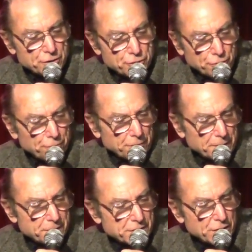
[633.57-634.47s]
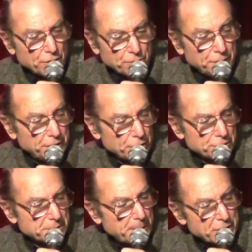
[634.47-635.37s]
Children of stone in no
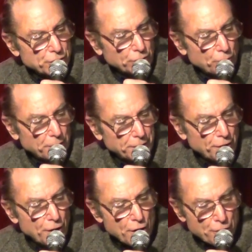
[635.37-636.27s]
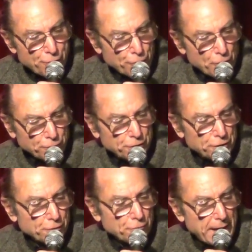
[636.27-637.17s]
special order, thrown
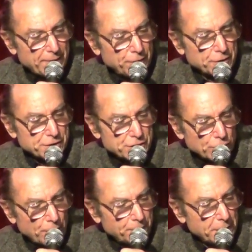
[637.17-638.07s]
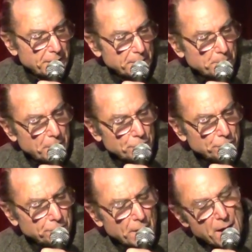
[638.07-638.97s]
to the gravel, softer than
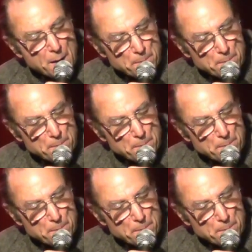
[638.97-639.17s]
bone,